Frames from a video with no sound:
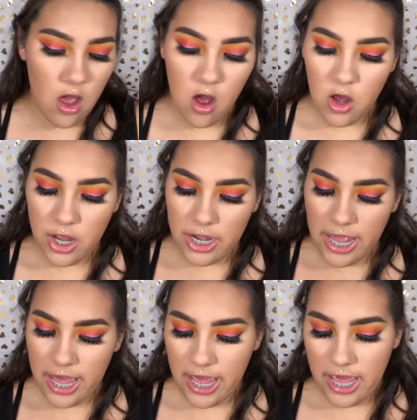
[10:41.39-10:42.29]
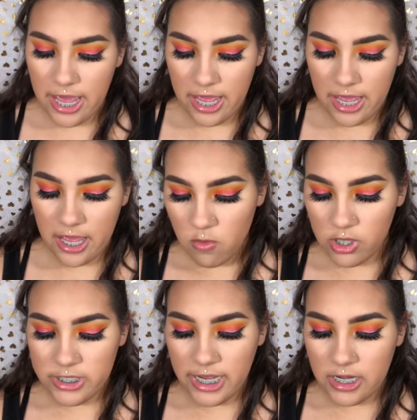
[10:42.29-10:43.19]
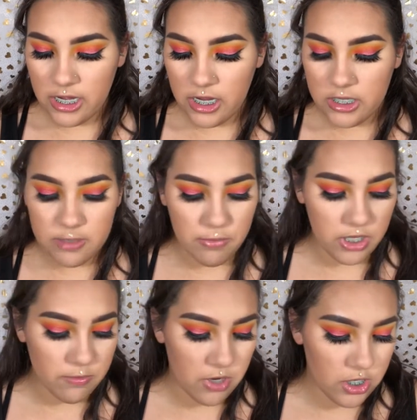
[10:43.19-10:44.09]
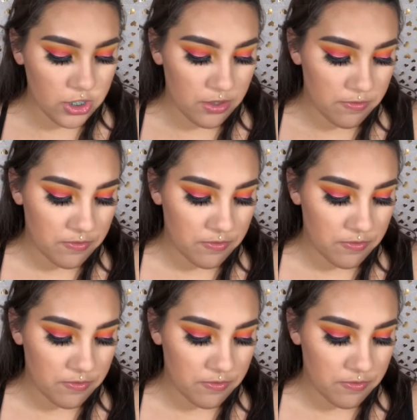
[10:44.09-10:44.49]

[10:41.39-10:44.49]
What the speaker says: on a Real Techniques blush brush.